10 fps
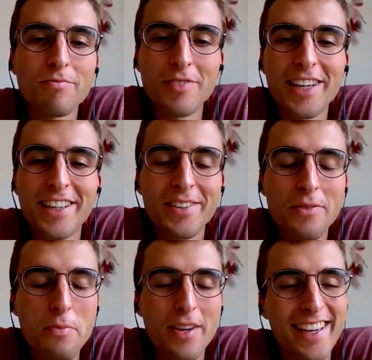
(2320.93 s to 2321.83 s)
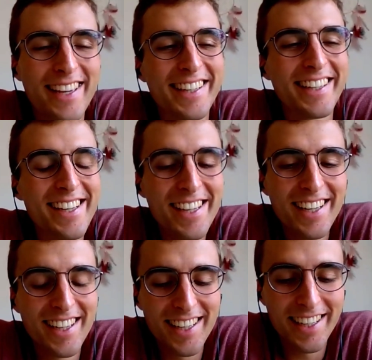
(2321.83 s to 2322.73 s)
Yeah, maybe.
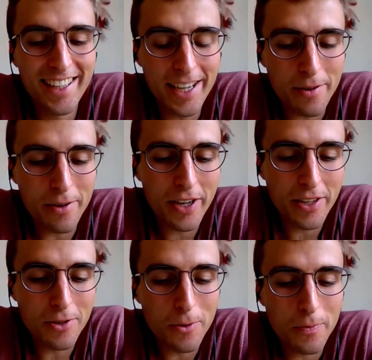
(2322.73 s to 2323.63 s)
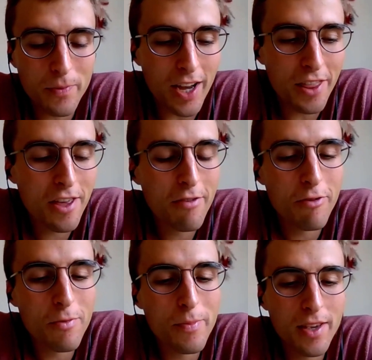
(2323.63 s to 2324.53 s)
Yeah, okay. So I think
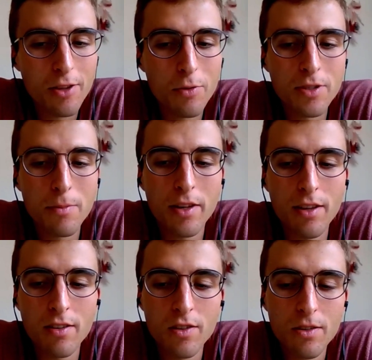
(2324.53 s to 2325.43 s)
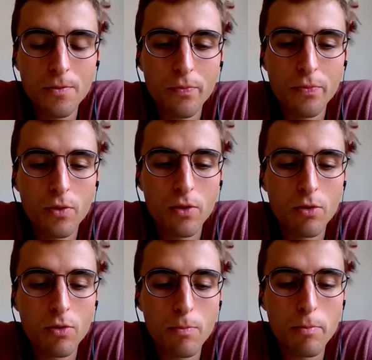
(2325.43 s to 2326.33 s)
for me it was a bit easier
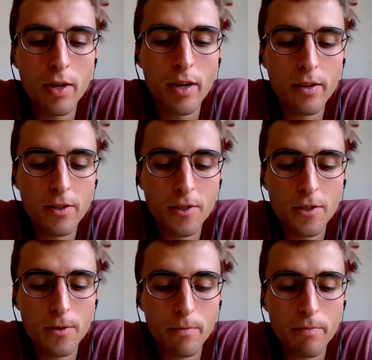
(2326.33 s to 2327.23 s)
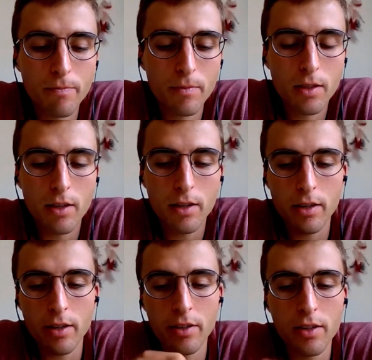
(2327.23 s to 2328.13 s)
because
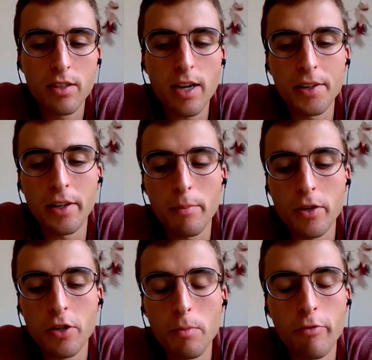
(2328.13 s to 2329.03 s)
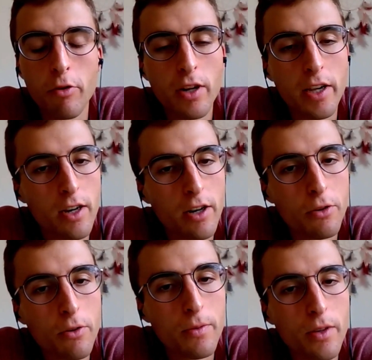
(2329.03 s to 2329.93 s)
this guy that I mentioned before,
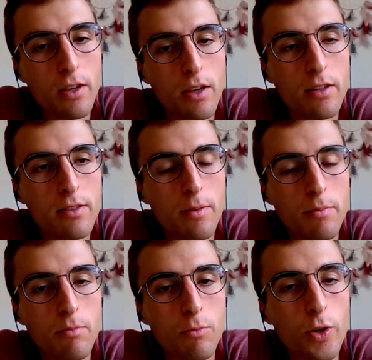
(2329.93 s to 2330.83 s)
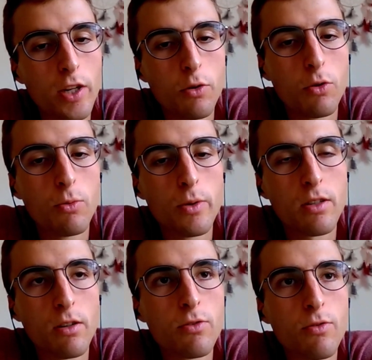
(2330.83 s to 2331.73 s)
Ricardo, he had some really good
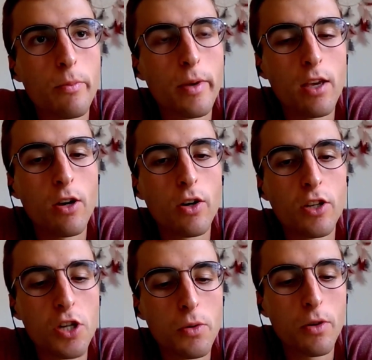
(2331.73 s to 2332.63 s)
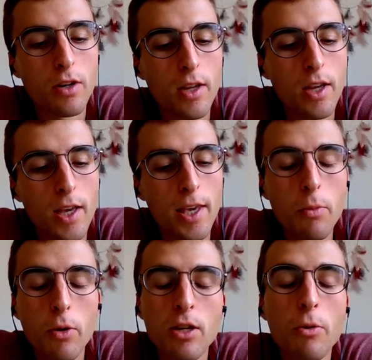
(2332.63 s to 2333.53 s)
results from AOC and JOC.
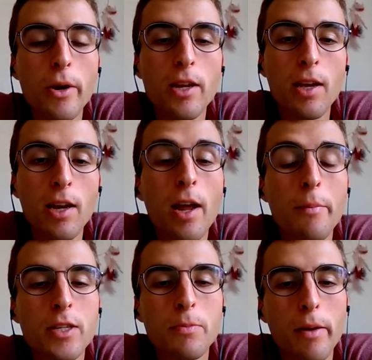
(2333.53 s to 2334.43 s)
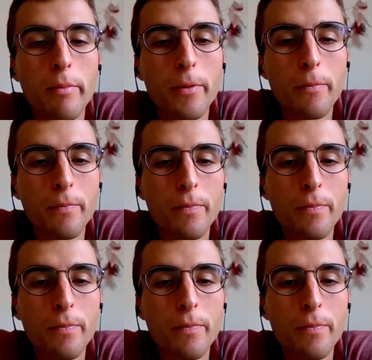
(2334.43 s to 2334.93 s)
He was already in MS Parma.